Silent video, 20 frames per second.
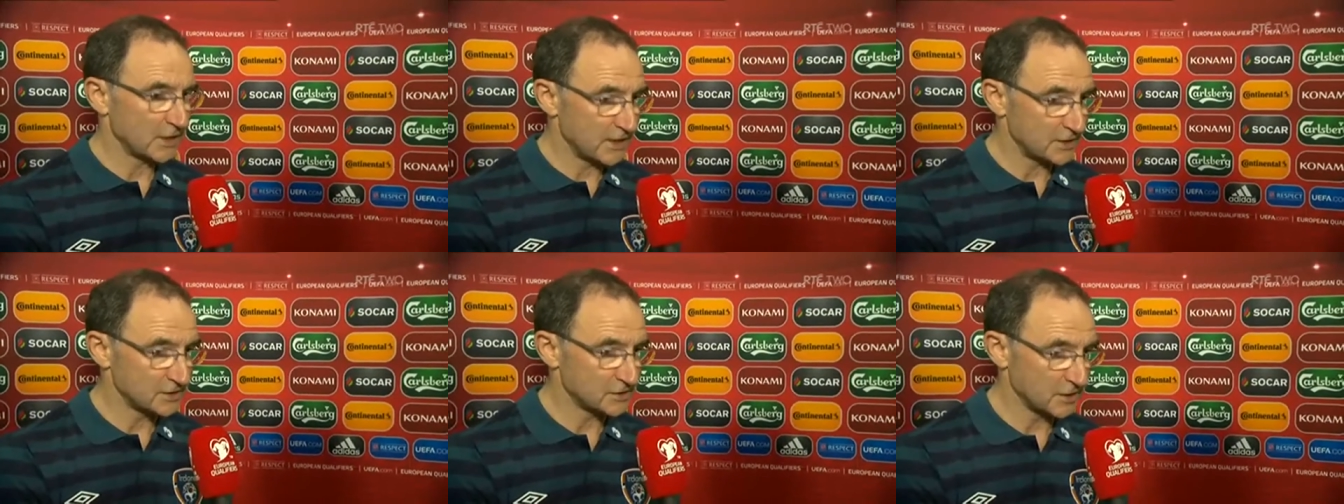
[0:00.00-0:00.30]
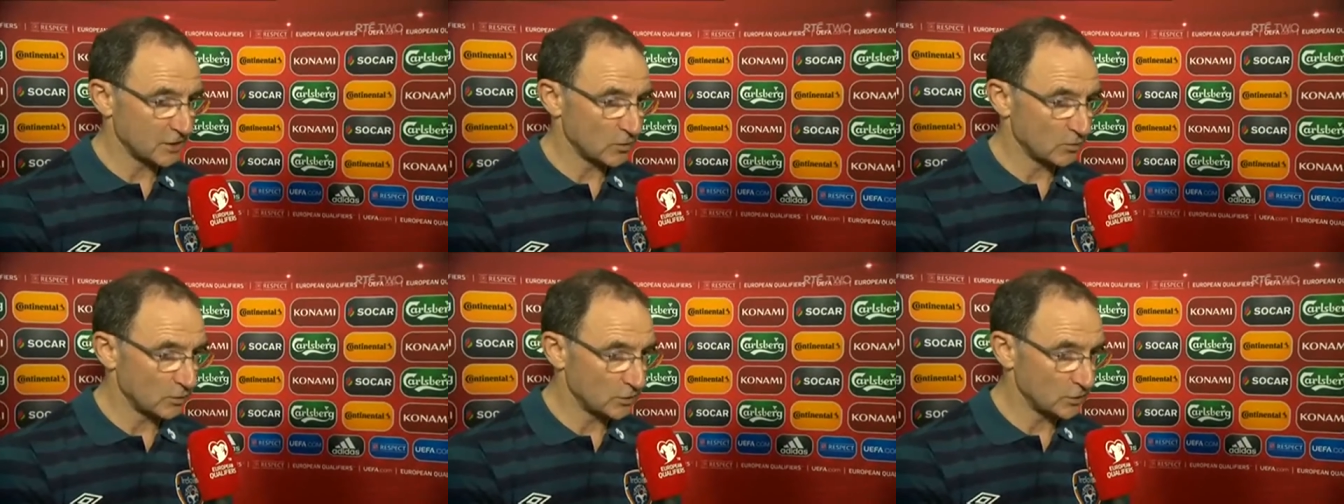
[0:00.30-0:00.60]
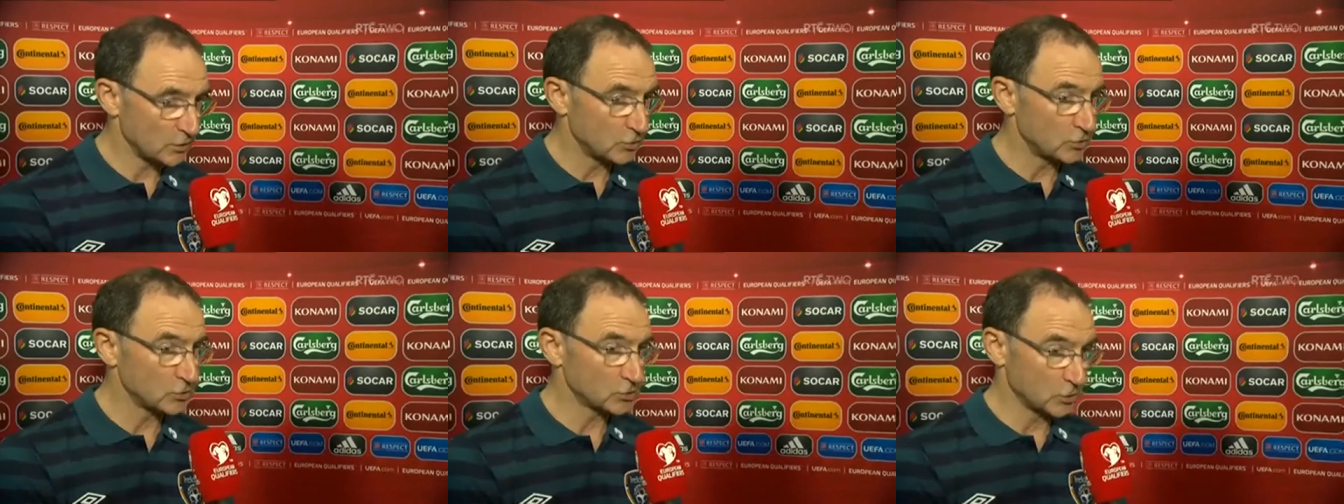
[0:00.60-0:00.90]
The last thing you
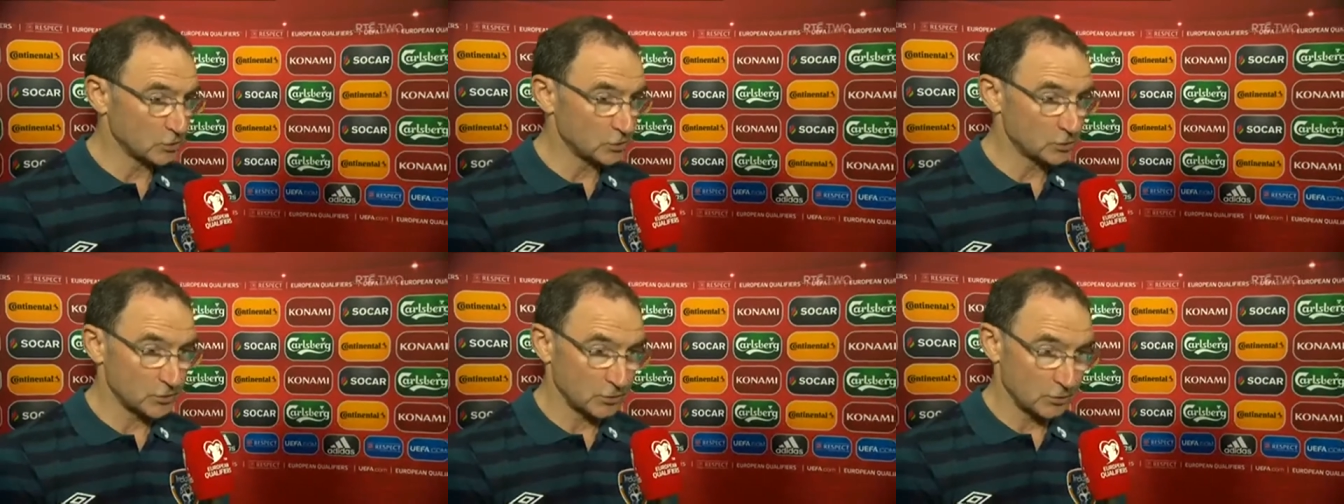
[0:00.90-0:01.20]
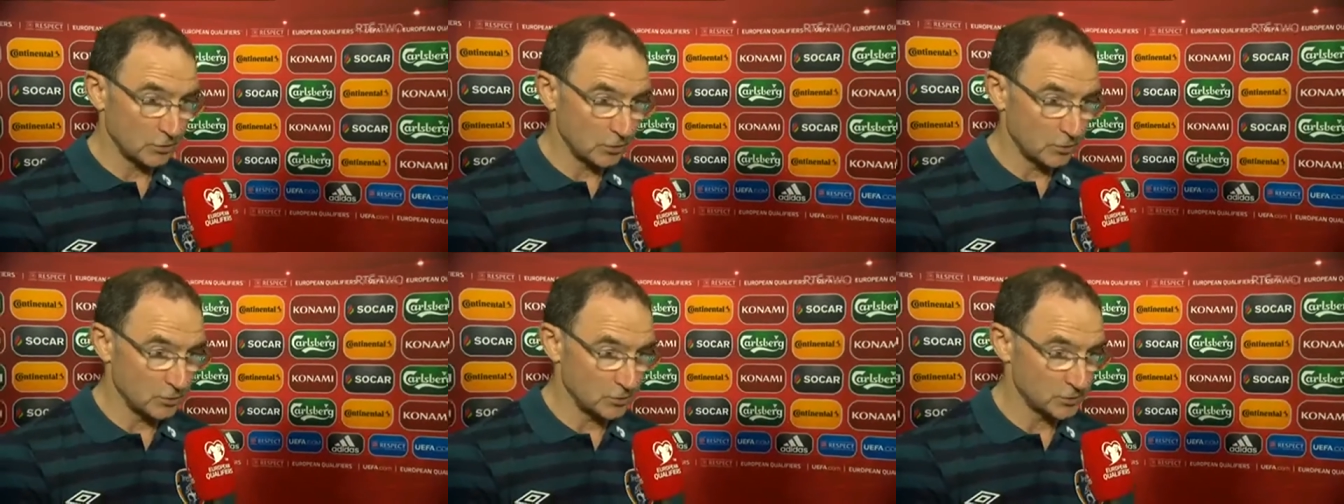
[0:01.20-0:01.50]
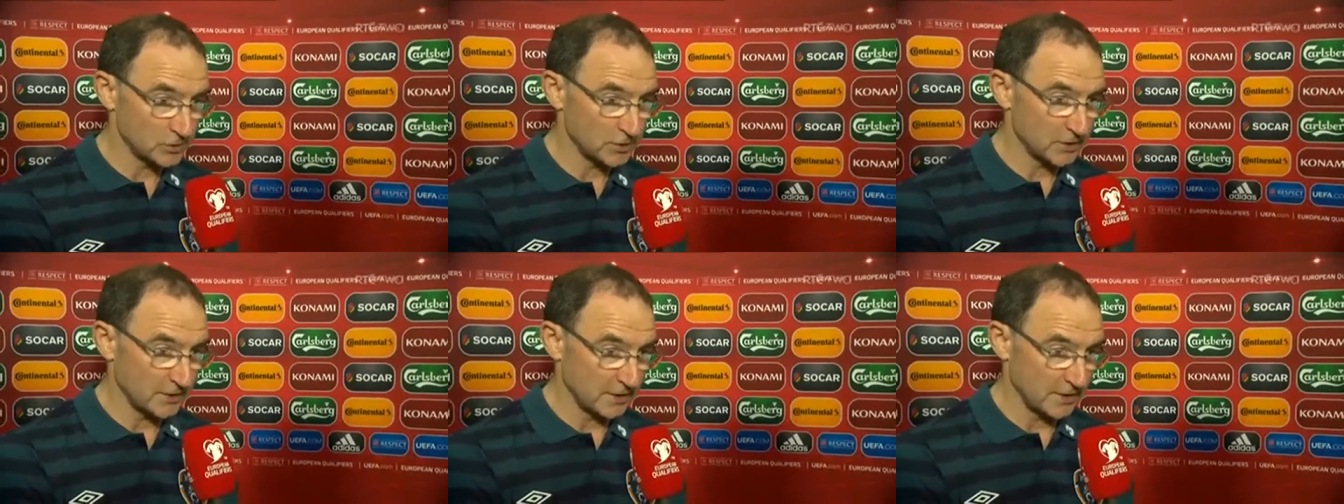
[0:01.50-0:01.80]
want to do is also
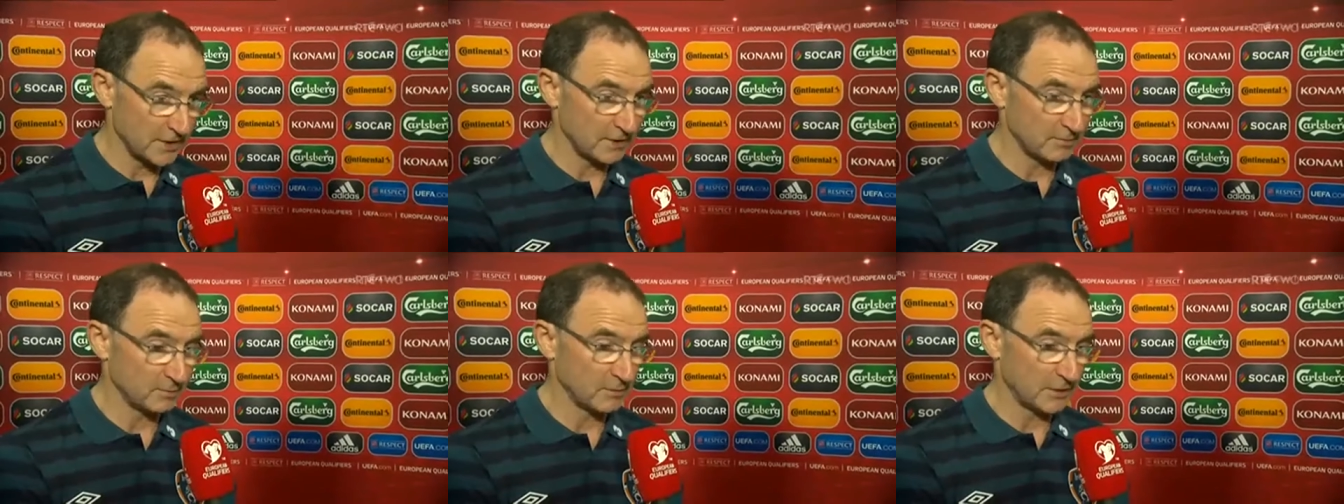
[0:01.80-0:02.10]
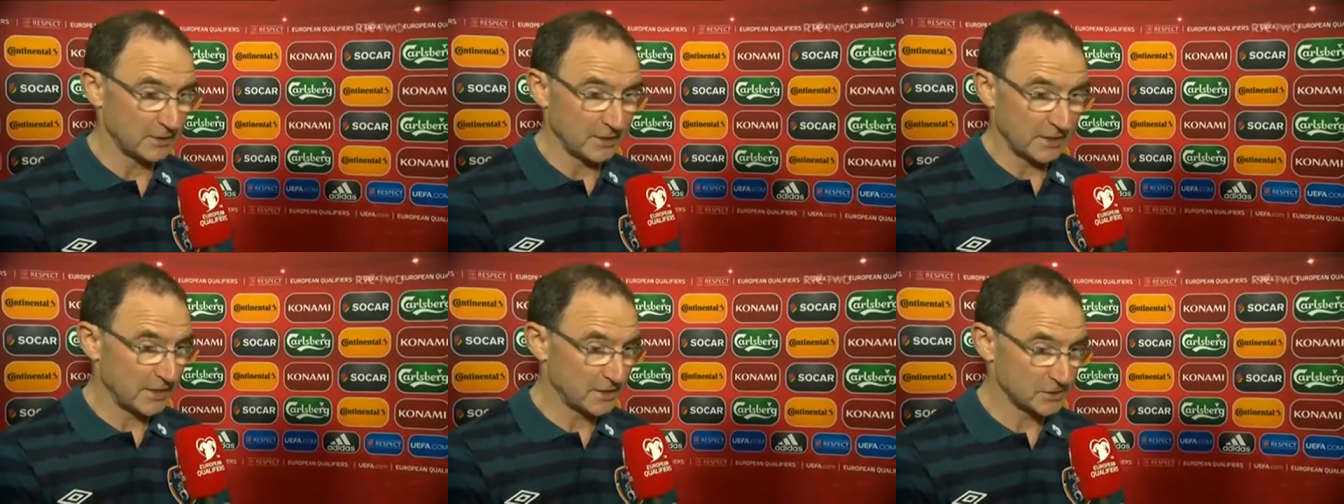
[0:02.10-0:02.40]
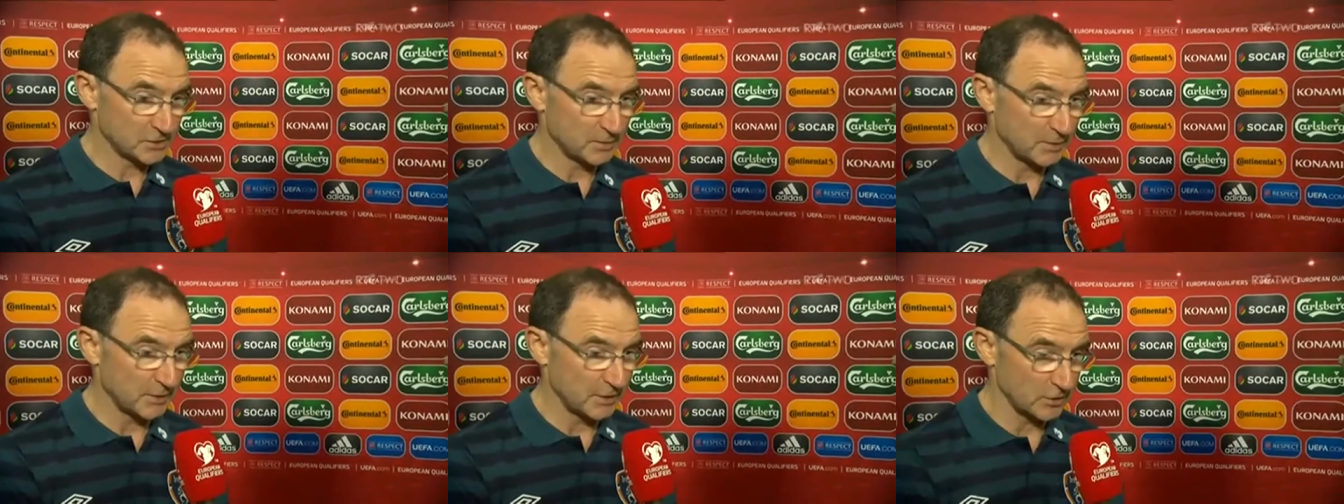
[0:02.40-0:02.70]
lose the game in the
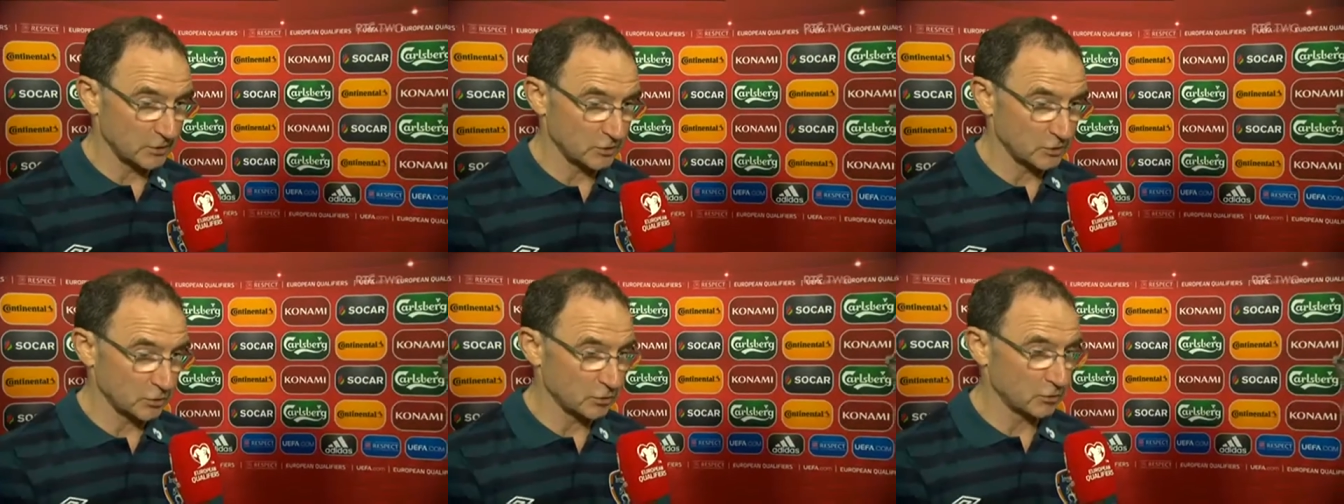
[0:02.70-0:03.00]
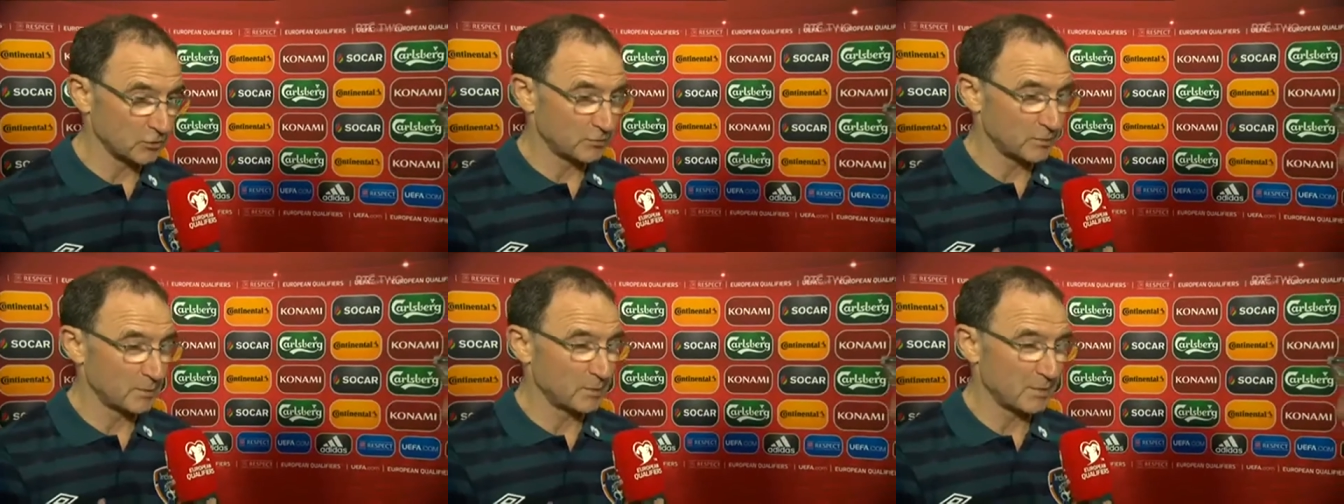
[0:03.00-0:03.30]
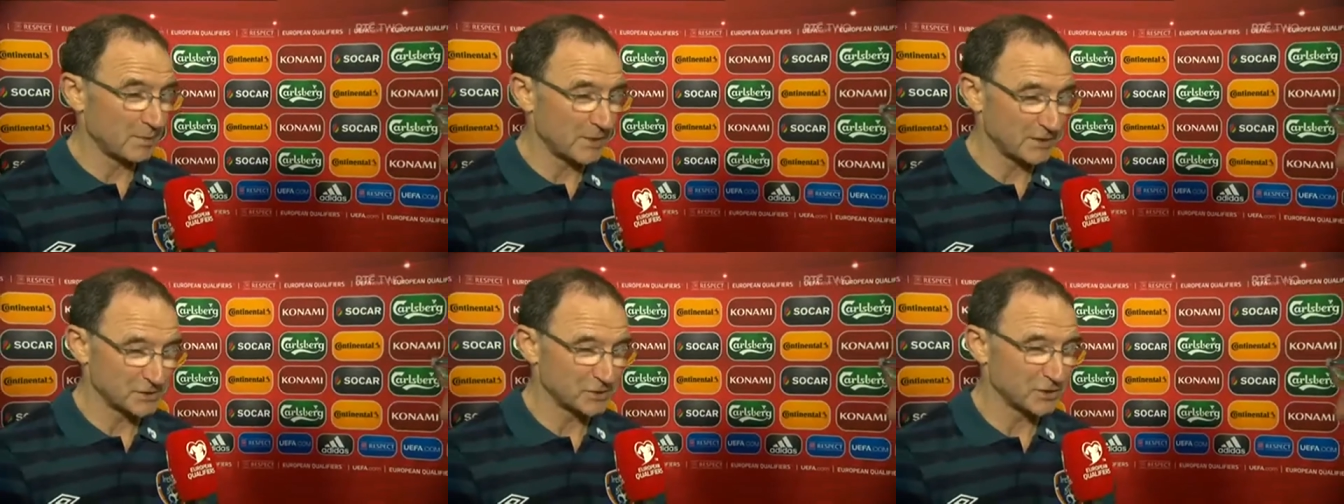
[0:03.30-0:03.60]
last minute or two
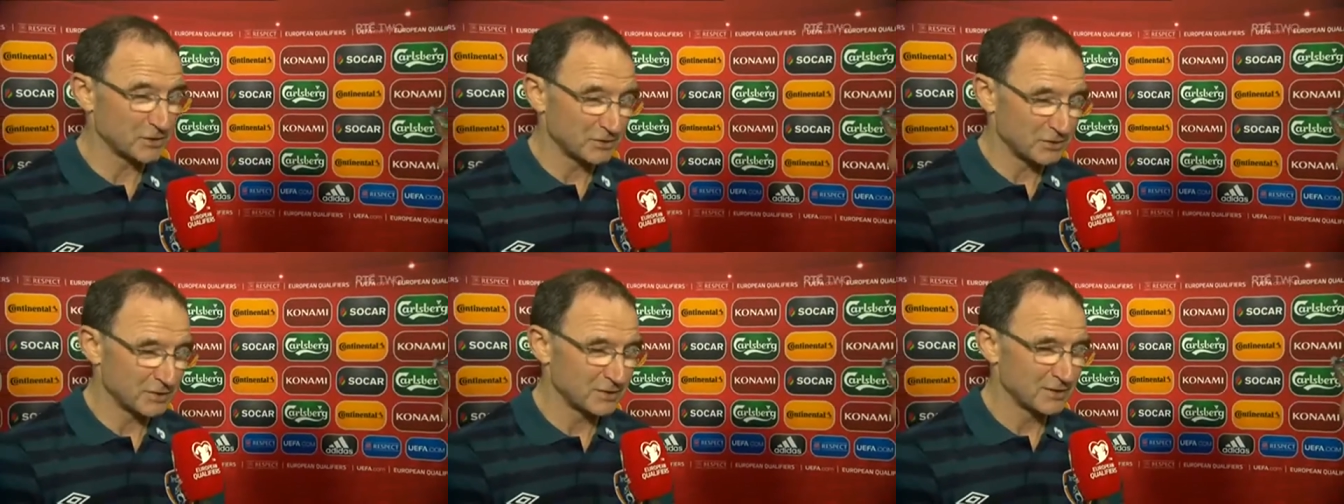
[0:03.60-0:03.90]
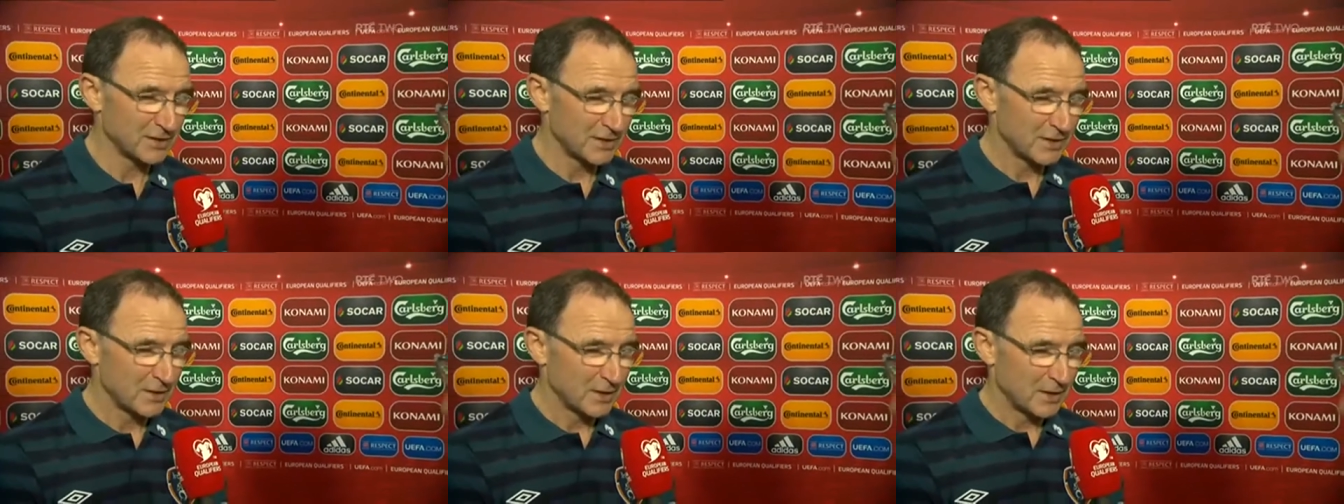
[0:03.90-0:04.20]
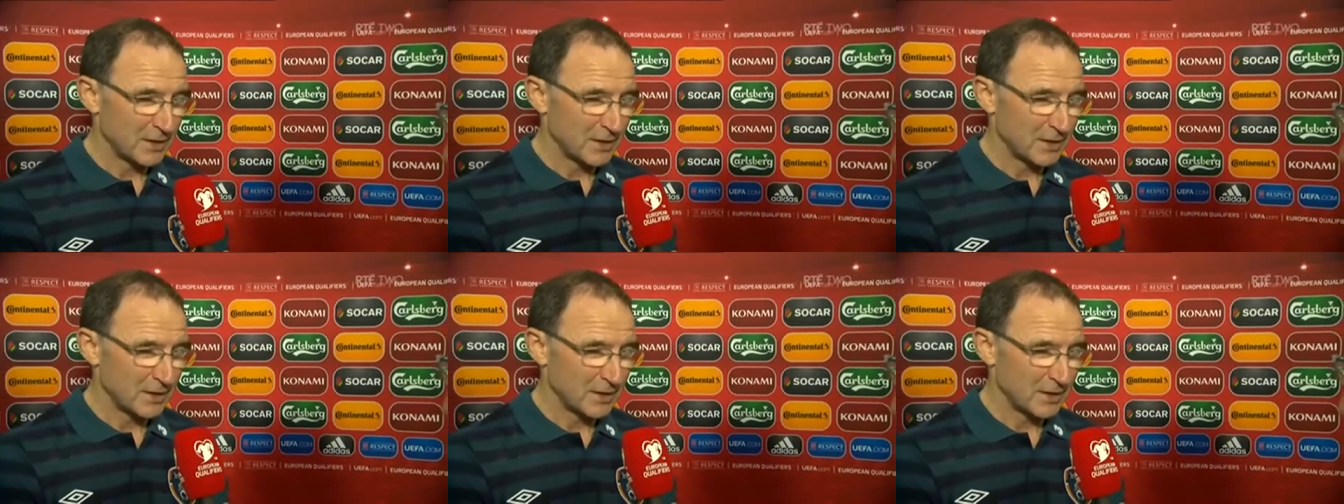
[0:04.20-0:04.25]
from a match that you,